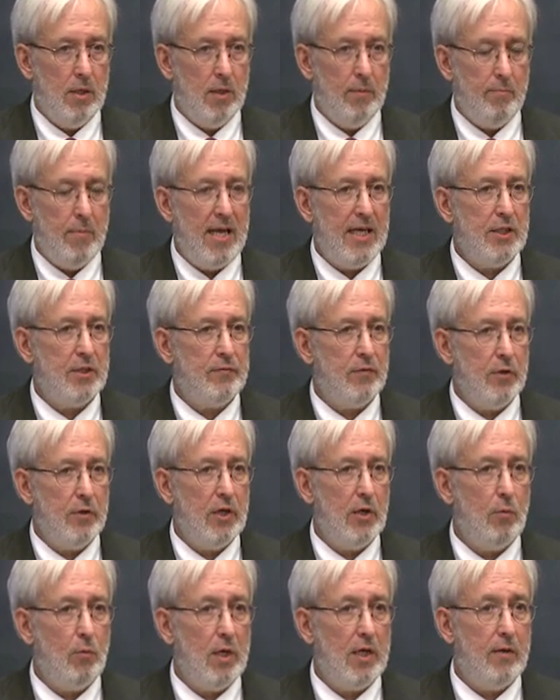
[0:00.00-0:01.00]
makes for
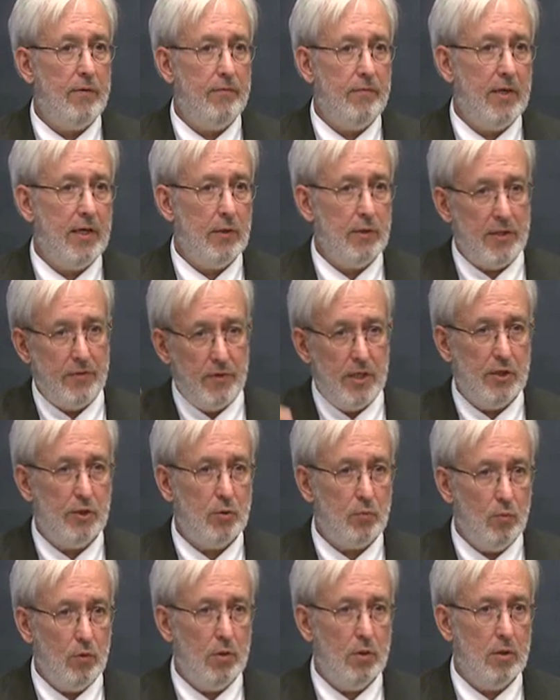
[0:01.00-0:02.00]
their welfare in
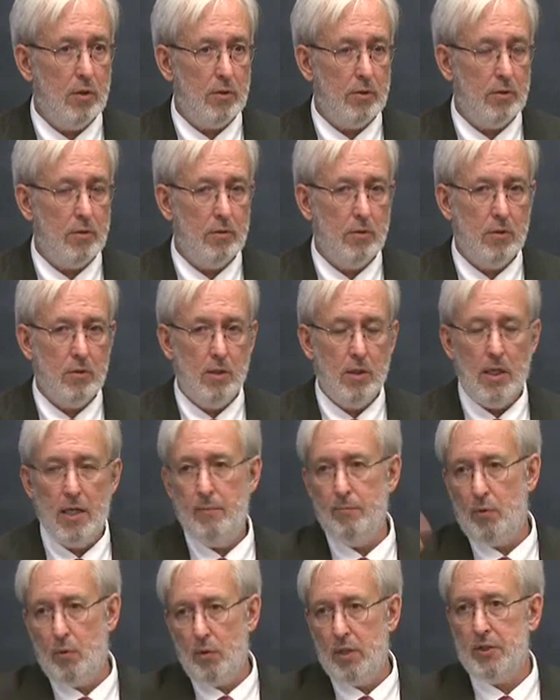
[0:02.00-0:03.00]
this world,
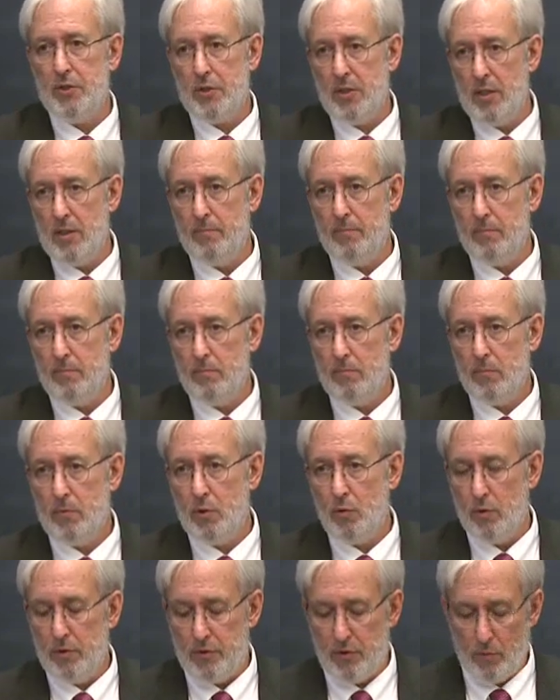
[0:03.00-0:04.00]
and points them
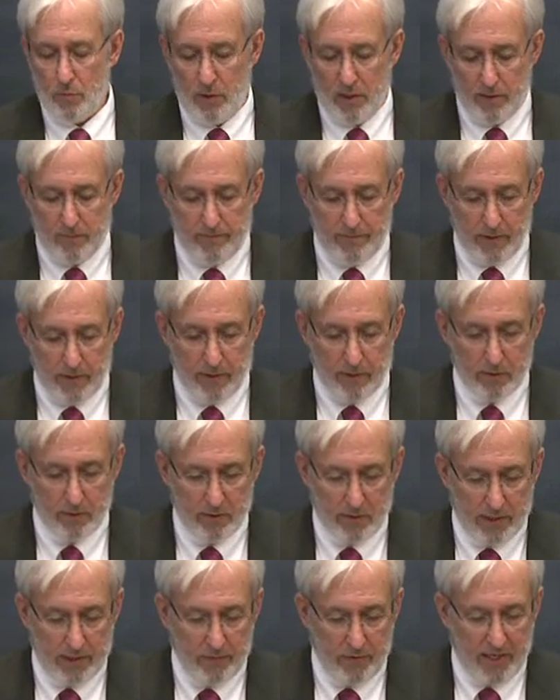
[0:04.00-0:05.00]
toward their welfare
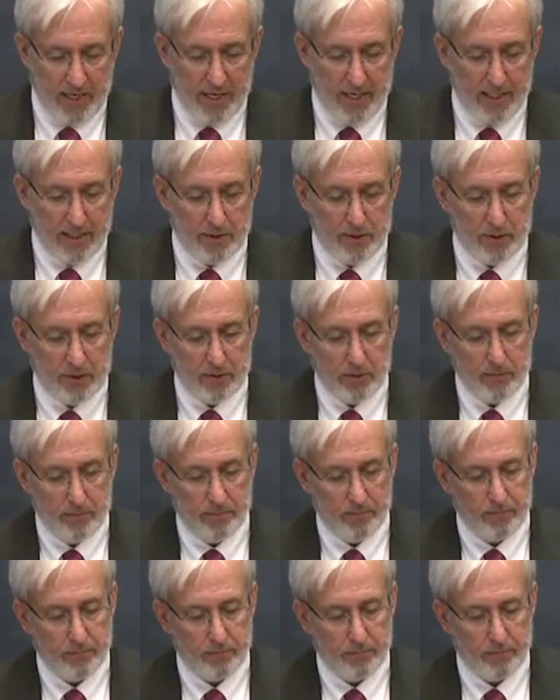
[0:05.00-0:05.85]
in the next.